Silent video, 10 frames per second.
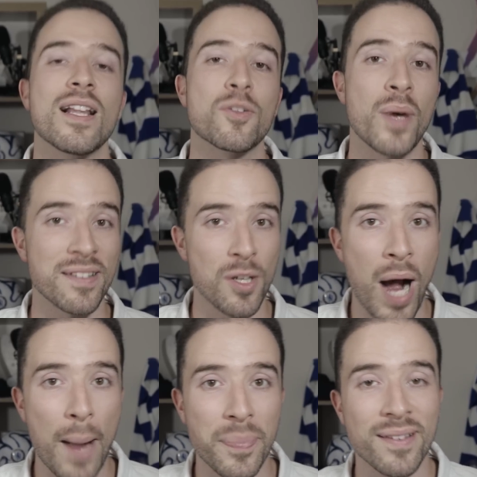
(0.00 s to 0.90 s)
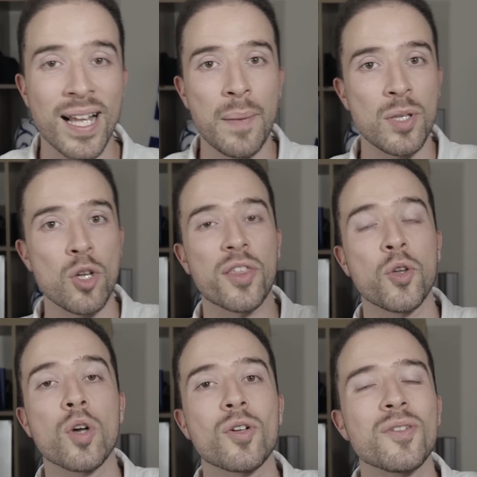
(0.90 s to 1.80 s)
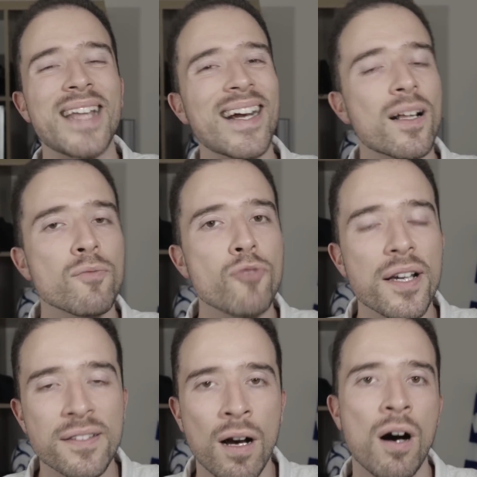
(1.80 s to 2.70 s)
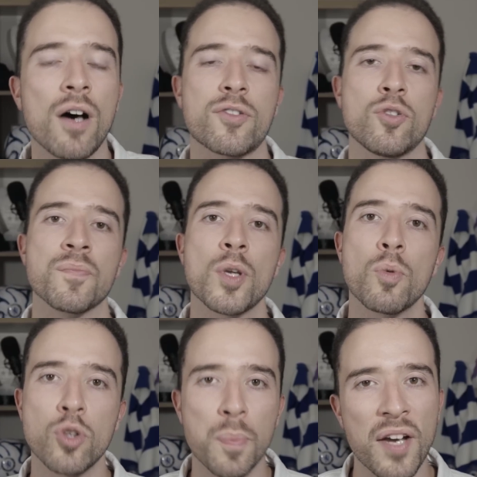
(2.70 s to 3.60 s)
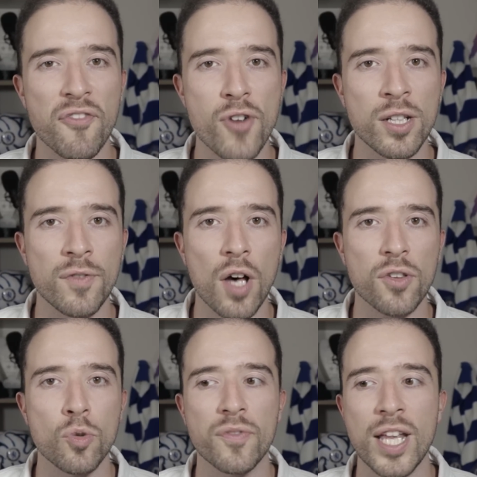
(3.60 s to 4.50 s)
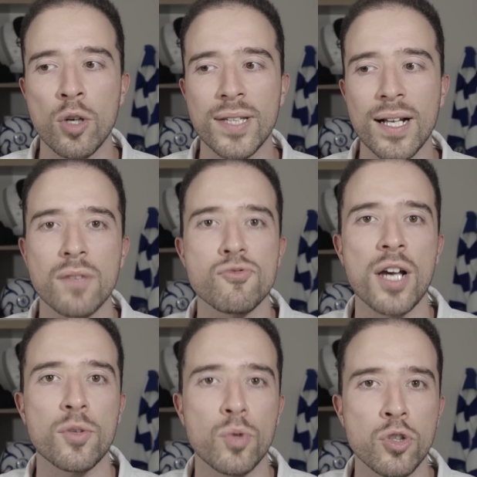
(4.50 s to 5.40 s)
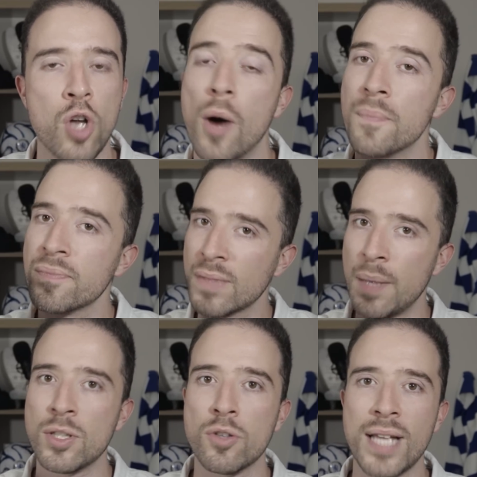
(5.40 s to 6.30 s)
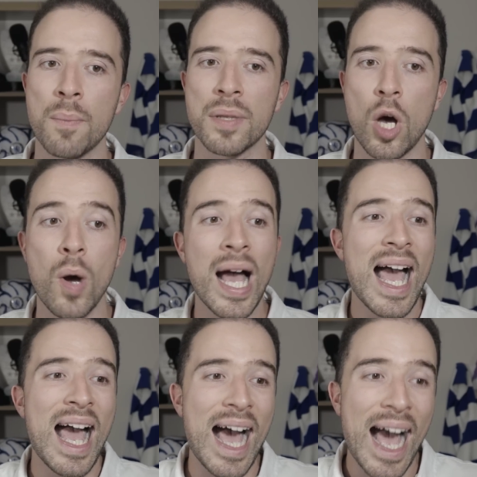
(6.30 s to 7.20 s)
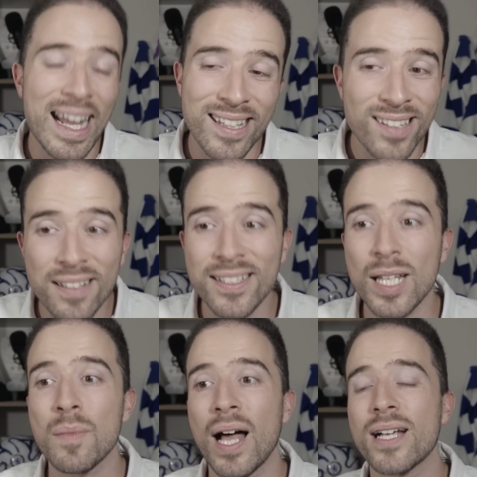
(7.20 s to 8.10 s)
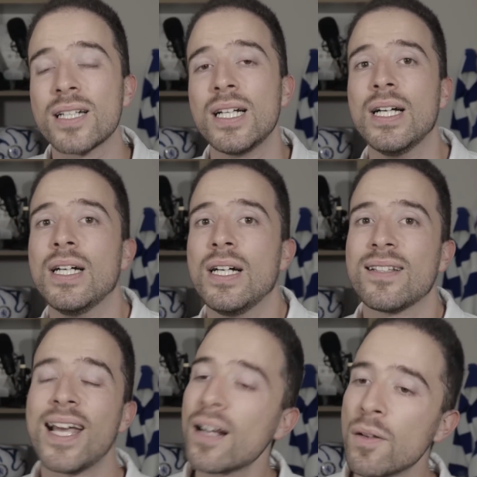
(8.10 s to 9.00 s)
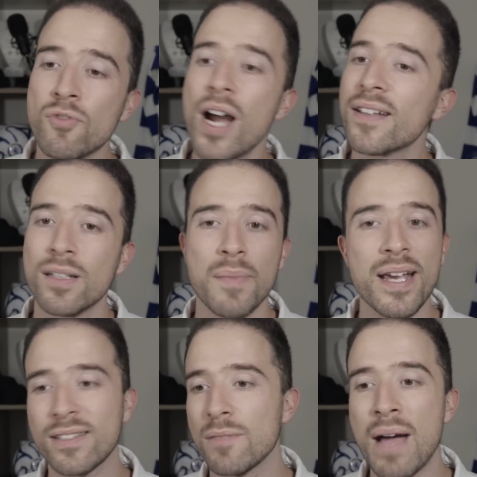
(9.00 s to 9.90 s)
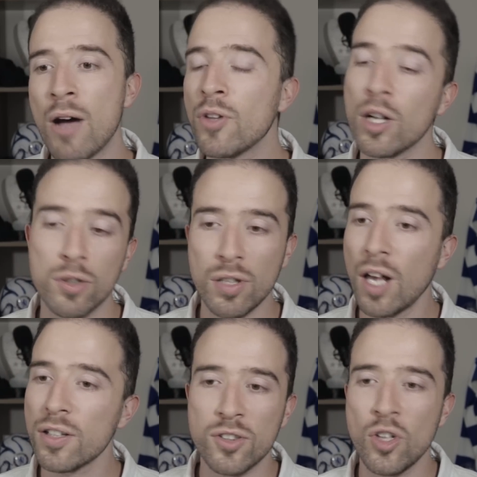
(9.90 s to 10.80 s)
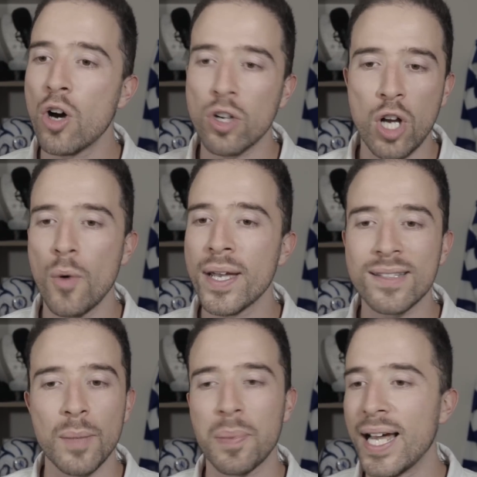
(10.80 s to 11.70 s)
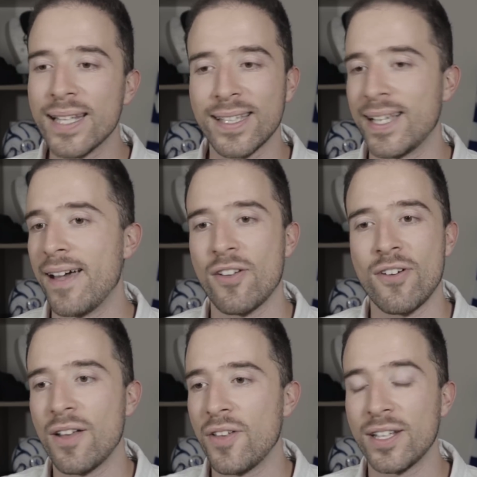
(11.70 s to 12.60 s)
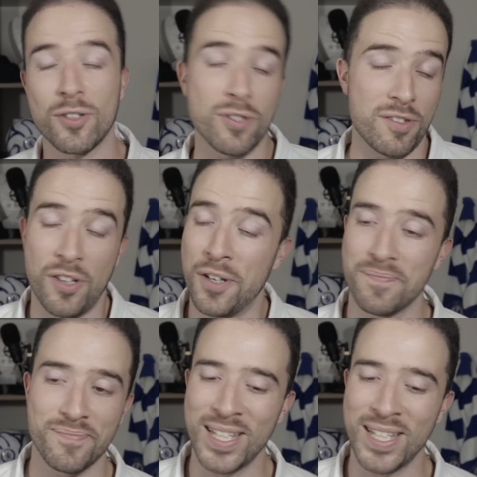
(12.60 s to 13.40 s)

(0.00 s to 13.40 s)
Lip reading: let's wait and see what happens there. Let me know your thoughts on Declan Rice to Arsenal. Would you be afraid of Arsenal if they got Declan Rice? Would you not? Let me know down below. And it does seem like Declan Rice and Mason Mount are just not going to play together, are they? They're just not.